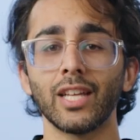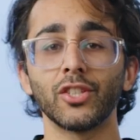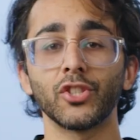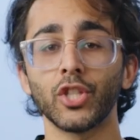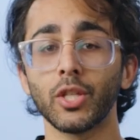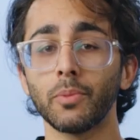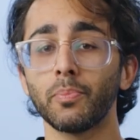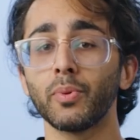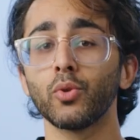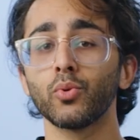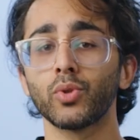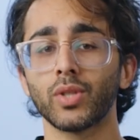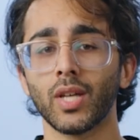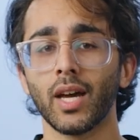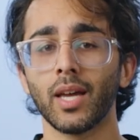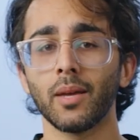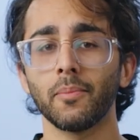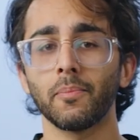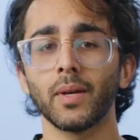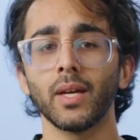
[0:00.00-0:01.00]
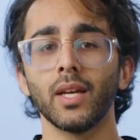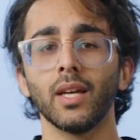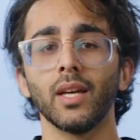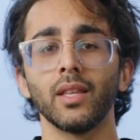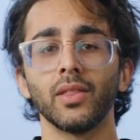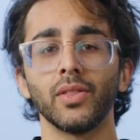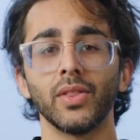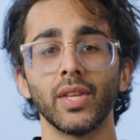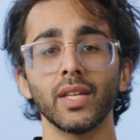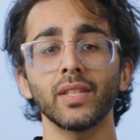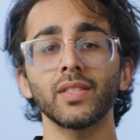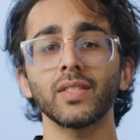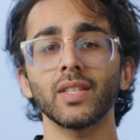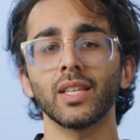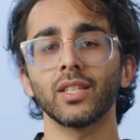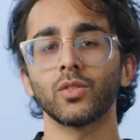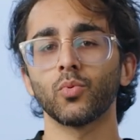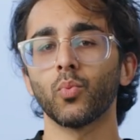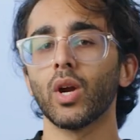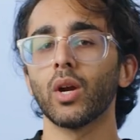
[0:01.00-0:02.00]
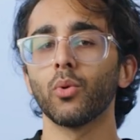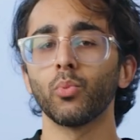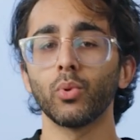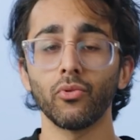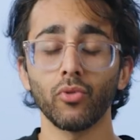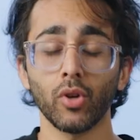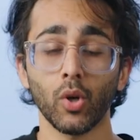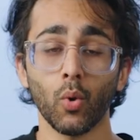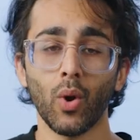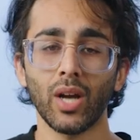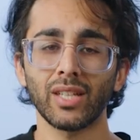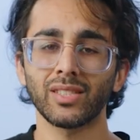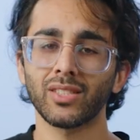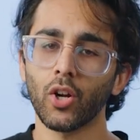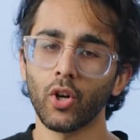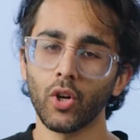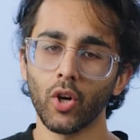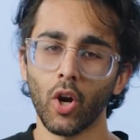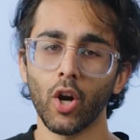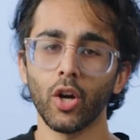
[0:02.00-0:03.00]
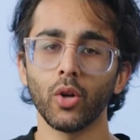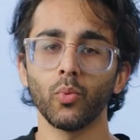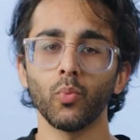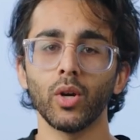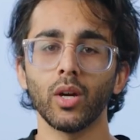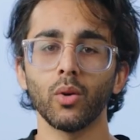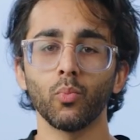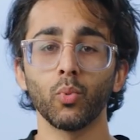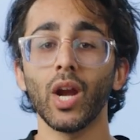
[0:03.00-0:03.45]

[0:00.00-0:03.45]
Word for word: and GPU type, this is where we request our hardware.